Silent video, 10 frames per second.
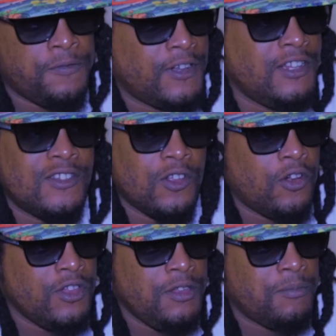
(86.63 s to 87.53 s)
funny
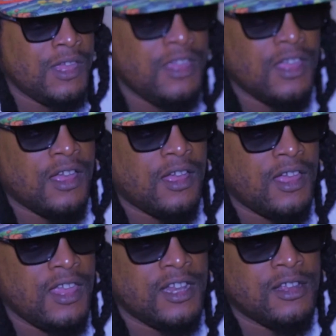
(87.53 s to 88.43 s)
story,
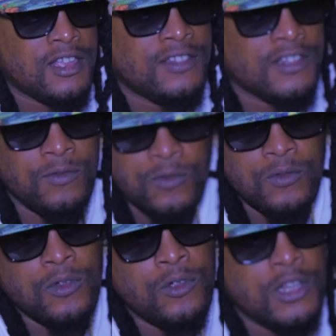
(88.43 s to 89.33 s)
I had a cousin
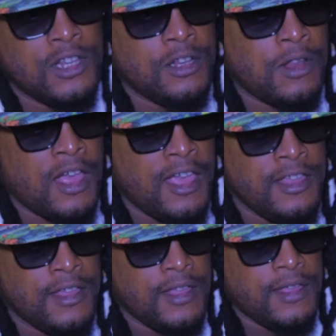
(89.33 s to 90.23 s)
older than I.
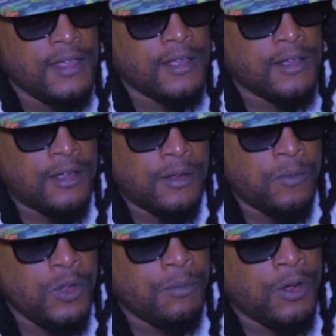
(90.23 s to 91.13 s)

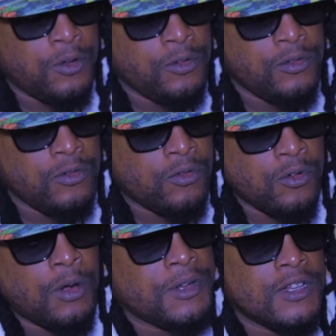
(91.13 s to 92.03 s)
We both
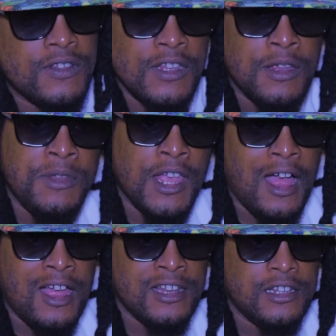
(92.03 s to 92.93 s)
grew up in the same
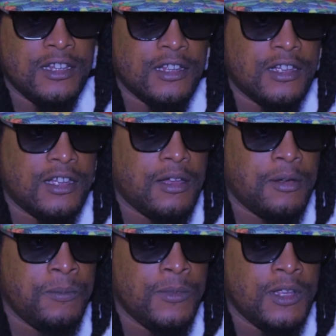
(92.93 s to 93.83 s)
yard.
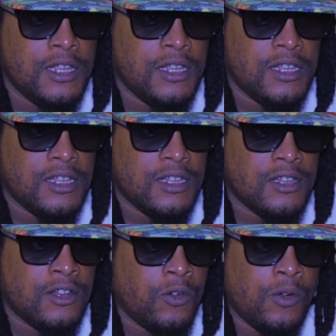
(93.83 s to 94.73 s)
When
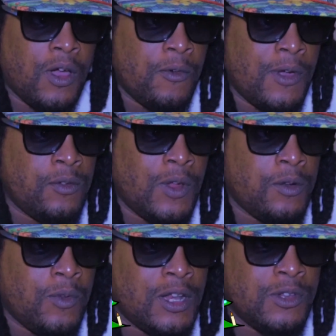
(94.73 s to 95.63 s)

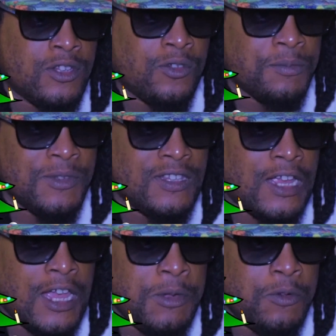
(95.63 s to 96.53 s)
it was Christmas
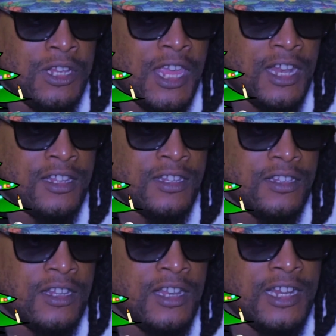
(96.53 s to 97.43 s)
time, he would get the
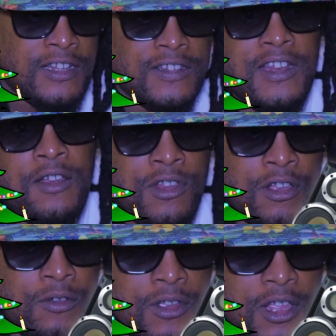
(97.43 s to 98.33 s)
latest
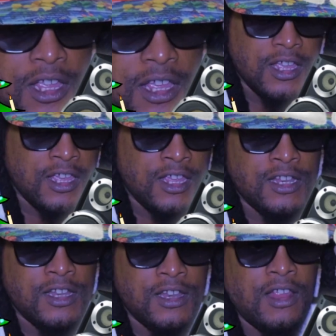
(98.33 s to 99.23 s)
stereo.
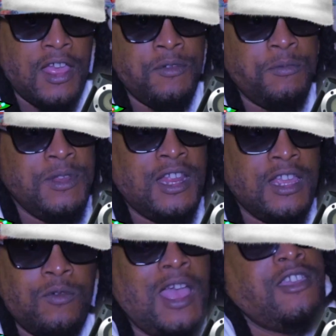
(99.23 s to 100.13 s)
And I would be
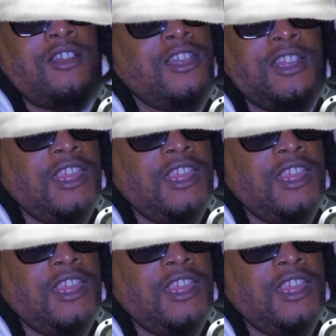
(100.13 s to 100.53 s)
like, why y'all didn't